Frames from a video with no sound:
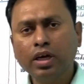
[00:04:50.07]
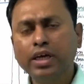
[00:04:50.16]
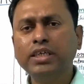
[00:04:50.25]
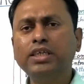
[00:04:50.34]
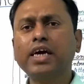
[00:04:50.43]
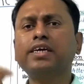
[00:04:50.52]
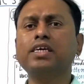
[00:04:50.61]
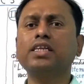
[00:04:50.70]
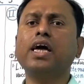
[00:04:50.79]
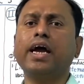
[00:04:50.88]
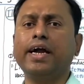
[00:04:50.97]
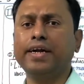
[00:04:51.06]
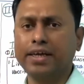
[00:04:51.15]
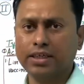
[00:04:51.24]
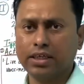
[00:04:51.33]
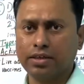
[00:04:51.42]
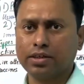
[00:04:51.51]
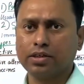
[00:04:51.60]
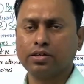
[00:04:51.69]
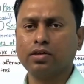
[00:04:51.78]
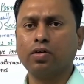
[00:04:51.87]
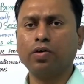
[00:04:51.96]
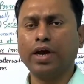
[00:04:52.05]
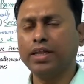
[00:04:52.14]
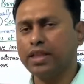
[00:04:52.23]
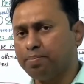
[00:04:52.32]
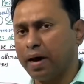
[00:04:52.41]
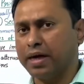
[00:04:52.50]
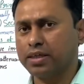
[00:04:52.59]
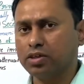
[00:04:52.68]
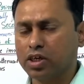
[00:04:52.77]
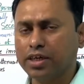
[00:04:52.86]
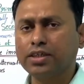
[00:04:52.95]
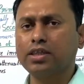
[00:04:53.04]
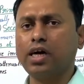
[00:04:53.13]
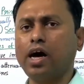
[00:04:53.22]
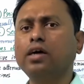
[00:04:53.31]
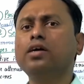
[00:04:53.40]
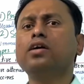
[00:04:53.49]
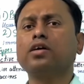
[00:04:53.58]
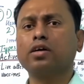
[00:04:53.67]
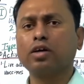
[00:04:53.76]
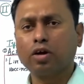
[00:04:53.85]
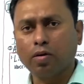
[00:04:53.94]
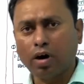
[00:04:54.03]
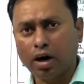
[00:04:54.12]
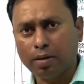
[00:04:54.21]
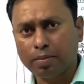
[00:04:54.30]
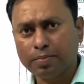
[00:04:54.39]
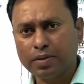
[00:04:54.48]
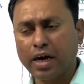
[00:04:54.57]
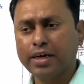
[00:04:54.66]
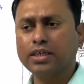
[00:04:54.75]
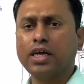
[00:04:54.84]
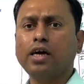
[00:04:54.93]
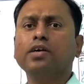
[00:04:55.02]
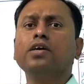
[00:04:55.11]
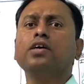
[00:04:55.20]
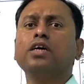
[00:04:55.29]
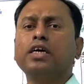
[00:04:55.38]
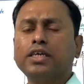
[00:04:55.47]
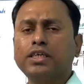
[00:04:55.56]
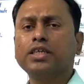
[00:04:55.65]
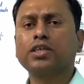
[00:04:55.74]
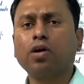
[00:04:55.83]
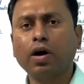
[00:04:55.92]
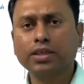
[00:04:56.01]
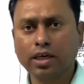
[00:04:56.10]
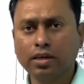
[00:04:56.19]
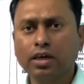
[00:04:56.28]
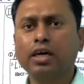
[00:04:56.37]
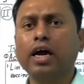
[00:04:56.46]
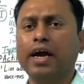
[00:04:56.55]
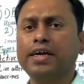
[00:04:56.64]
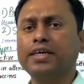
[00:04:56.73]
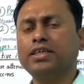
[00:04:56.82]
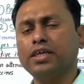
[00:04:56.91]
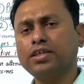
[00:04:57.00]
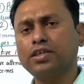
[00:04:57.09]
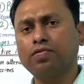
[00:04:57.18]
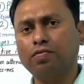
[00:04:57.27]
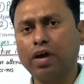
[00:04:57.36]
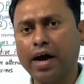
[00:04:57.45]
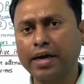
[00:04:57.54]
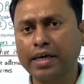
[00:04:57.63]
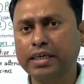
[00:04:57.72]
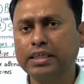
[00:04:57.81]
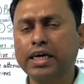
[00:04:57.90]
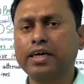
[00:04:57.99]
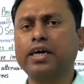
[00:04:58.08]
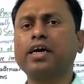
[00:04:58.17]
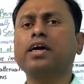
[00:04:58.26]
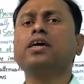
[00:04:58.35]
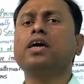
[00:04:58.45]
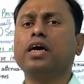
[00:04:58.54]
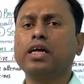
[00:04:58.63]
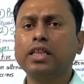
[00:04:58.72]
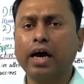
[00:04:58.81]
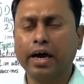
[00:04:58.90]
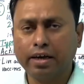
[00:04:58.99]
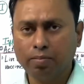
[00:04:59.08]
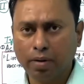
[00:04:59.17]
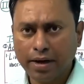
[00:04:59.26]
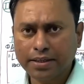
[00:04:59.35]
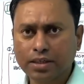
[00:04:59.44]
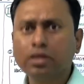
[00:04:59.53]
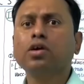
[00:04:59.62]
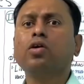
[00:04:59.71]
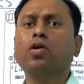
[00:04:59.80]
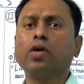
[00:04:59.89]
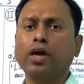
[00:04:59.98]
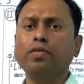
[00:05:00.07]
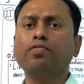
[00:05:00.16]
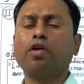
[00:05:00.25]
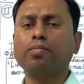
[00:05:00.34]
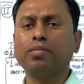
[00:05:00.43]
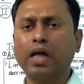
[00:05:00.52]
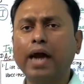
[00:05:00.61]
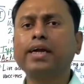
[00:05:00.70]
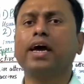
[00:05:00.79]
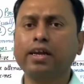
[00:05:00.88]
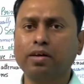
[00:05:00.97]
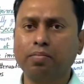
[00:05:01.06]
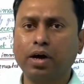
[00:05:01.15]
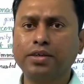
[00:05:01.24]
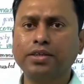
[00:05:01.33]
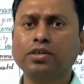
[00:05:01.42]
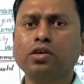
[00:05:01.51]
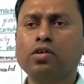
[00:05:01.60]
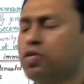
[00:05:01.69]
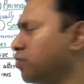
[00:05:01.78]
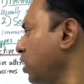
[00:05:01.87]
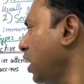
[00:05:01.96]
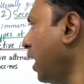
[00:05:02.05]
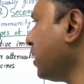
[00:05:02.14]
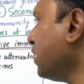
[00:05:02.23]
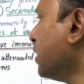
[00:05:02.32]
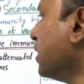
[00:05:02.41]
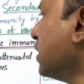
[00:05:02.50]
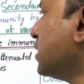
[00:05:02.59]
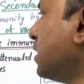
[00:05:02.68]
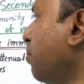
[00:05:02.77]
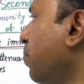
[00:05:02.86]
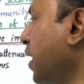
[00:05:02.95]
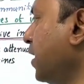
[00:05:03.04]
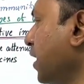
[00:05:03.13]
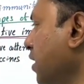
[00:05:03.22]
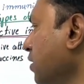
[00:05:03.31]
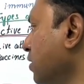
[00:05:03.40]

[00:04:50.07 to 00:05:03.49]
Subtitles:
injecting the antigens, okay, the pathogens, that is the disease causing antigens we are injecting in the animals. Okay, from that animals we are separating